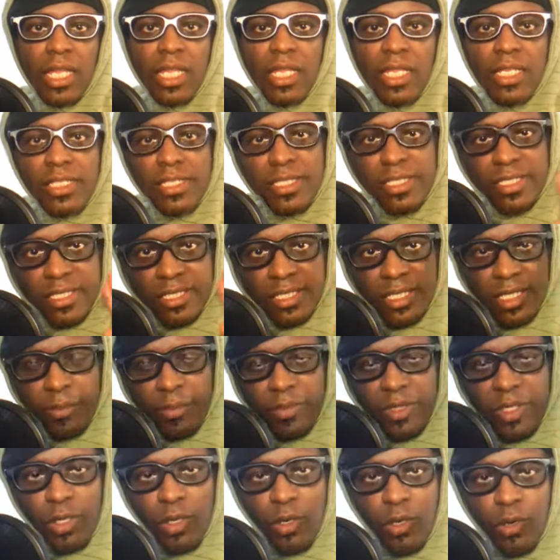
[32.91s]
Let's
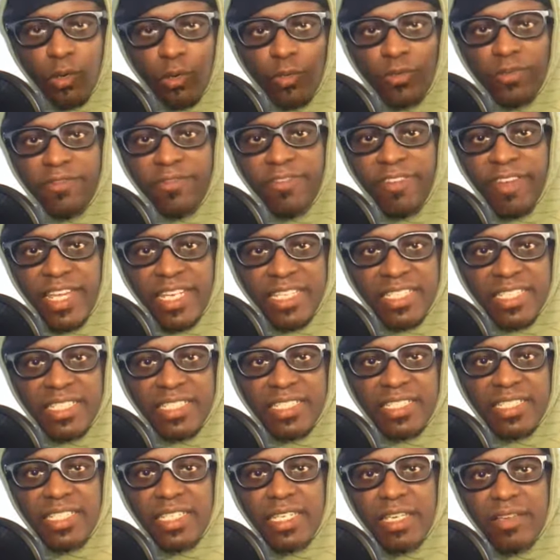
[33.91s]
skip the whole
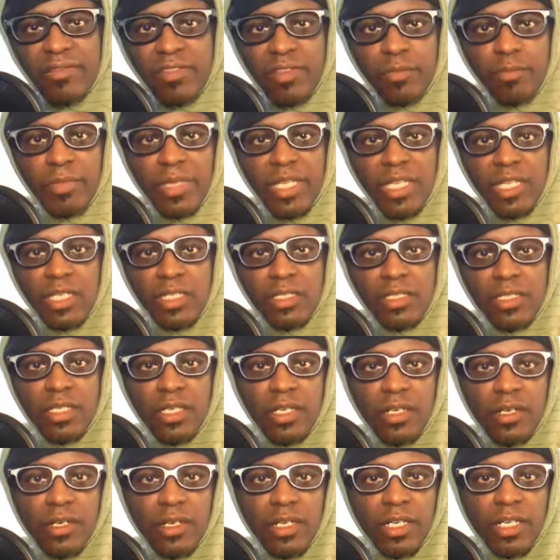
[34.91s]
fantasy of the
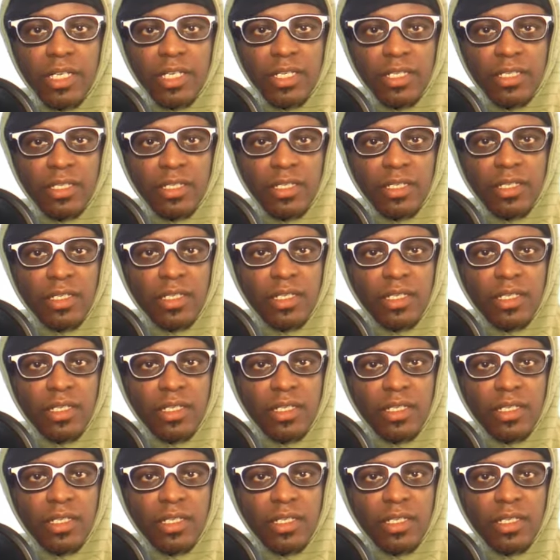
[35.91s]
military and